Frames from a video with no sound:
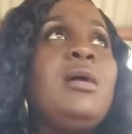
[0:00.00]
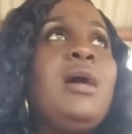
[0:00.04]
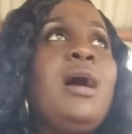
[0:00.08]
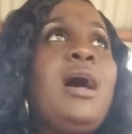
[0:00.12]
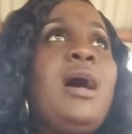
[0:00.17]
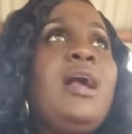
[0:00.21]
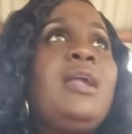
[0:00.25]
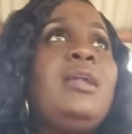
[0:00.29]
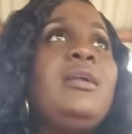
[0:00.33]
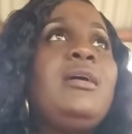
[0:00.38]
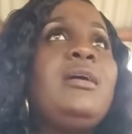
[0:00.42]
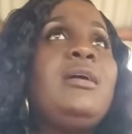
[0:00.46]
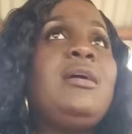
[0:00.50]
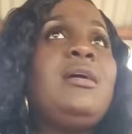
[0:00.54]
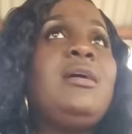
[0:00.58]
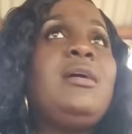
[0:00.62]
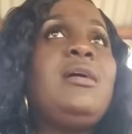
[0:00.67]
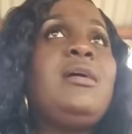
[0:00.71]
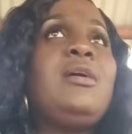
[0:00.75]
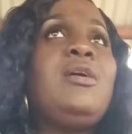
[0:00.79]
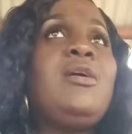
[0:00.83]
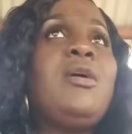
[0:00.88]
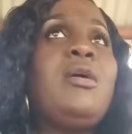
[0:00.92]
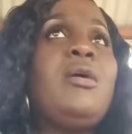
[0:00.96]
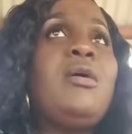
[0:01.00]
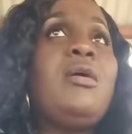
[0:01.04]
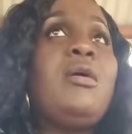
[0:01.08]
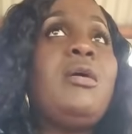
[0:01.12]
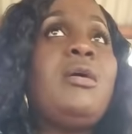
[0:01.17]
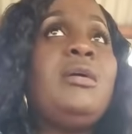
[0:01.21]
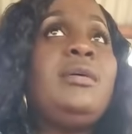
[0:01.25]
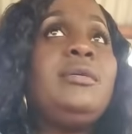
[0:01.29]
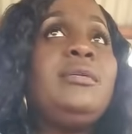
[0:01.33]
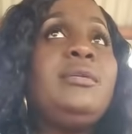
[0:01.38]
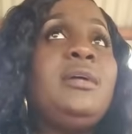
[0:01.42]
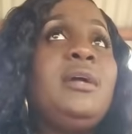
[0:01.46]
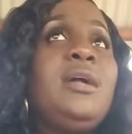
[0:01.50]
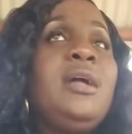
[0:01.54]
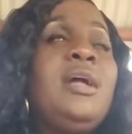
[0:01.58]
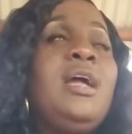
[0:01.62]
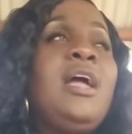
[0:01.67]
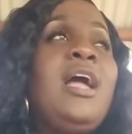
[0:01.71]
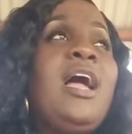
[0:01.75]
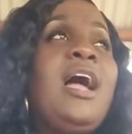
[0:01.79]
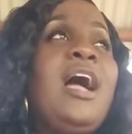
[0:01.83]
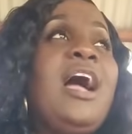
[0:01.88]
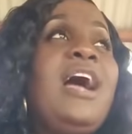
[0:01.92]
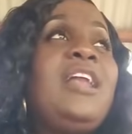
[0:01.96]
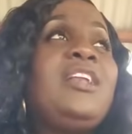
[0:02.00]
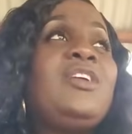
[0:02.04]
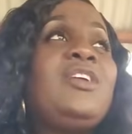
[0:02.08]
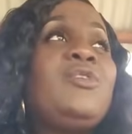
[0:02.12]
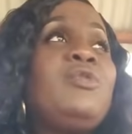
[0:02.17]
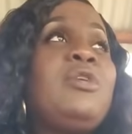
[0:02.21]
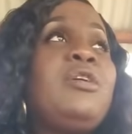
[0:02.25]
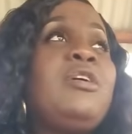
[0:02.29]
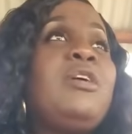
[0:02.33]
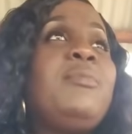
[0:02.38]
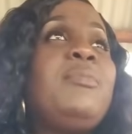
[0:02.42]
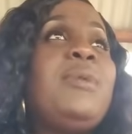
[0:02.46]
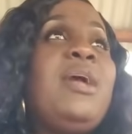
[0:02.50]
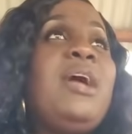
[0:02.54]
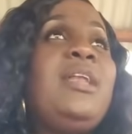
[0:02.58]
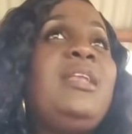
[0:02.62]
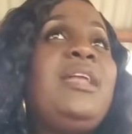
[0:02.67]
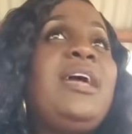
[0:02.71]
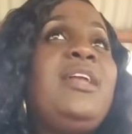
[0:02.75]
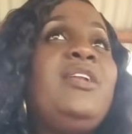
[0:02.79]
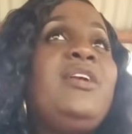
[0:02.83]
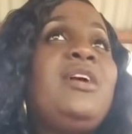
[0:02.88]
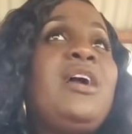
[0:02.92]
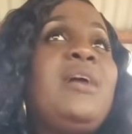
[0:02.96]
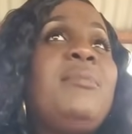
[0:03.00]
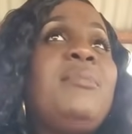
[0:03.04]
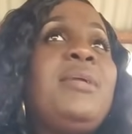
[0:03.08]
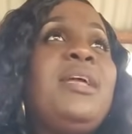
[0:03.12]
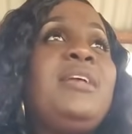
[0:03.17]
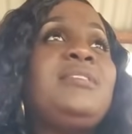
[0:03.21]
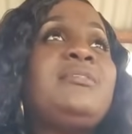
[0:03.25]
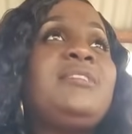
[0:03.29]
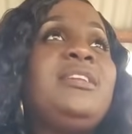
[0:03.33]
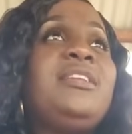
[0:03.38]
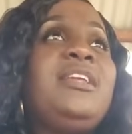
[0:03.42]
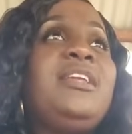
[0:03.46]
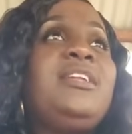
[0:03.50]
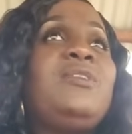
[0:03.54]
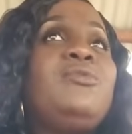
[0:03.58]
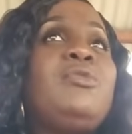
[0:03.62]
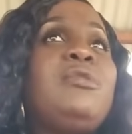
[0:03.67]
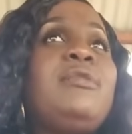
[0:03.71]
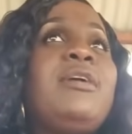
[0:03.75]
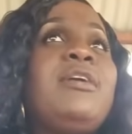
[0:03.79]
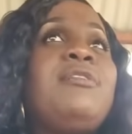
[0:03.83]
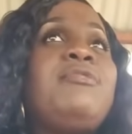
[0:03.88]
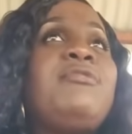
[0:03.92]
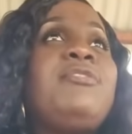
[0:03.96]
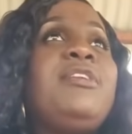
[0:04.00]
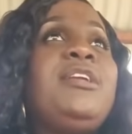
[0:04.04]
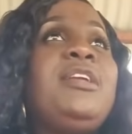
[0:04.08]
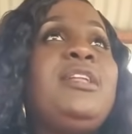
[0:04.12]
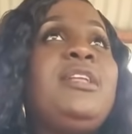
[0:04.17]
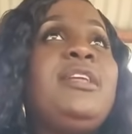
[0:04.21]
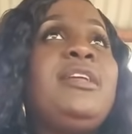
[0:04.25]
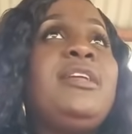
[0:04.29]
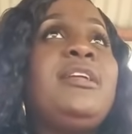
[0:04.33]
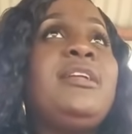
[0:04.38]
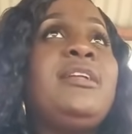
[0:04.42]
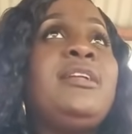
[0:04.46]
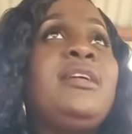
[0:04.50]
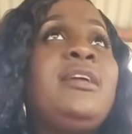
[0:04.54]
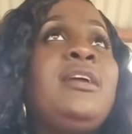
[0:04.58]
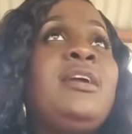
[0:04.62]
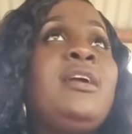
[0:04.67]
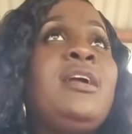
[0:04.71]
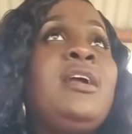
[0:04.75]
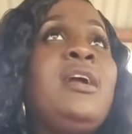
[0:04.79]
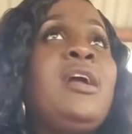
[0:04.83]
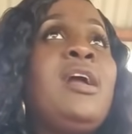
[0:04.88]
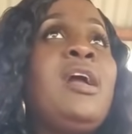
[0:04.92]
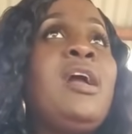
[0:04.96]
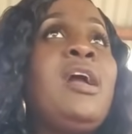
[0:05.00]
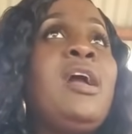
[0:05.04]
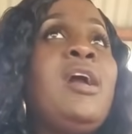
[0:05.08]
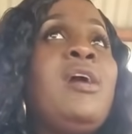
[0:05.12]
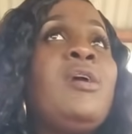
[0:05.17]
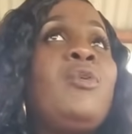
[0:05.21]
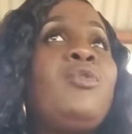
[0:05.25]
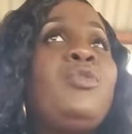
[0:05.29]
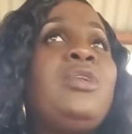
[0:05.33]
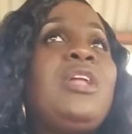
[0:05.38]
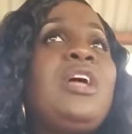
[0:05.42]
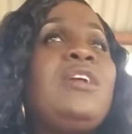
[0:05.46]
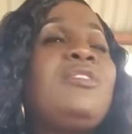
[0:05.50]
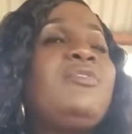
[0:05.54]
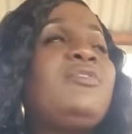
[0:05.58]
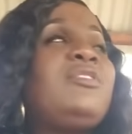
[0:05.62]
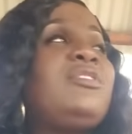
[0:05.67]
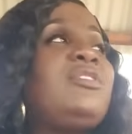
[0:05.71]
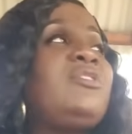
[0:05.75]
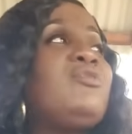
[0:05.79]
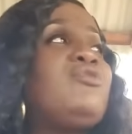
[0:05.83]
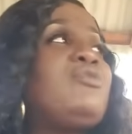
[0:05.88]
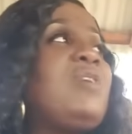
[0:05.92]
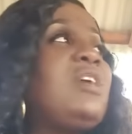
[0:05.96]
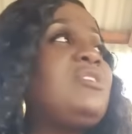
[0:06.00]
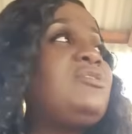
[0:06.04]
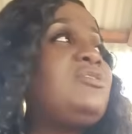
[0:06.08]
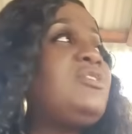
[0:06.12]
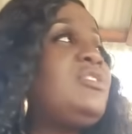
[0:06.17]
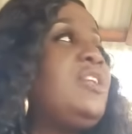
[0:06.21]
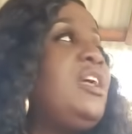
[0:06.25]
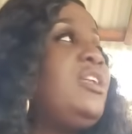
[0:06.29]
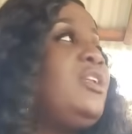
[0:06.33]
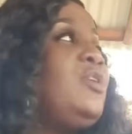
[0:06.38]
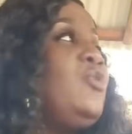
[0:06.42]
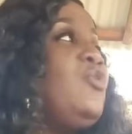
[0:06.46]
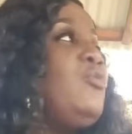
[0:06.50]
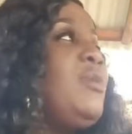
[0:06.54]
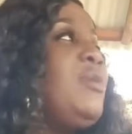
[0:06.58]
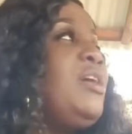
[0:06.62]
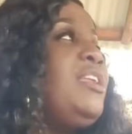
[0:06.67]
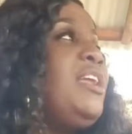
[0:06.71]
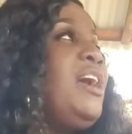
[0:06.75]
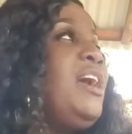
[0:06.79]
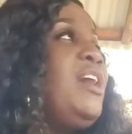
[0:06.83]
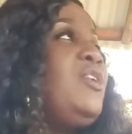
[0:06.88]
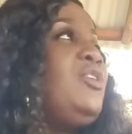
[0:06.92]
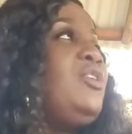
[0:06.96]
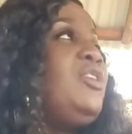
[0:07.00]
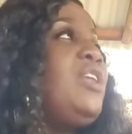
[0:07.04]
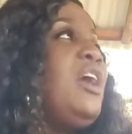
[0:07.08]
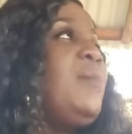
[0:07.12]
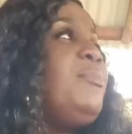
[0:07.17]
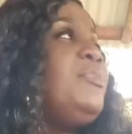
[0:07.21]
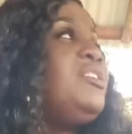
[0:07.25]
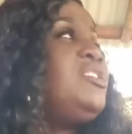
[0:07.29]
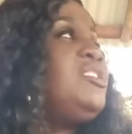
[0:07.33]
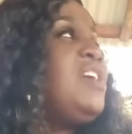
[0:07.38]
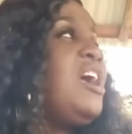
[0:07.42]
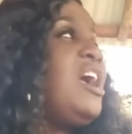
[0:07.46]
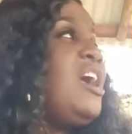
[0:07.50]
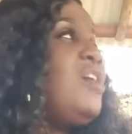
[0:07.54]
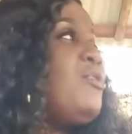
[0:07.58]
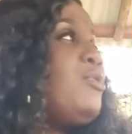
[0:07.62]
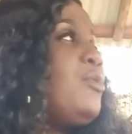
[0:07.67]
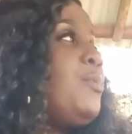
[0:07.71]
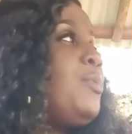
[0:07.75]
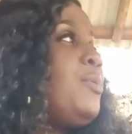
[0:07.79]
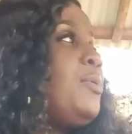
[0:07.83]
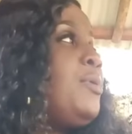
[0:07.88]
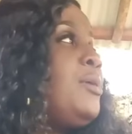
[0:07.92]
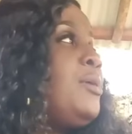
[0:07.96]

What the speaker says: I'll quarrel me, I'll lie down on me, I said, then quarrel really. Could have to wrestle that the woman there, no damage her up.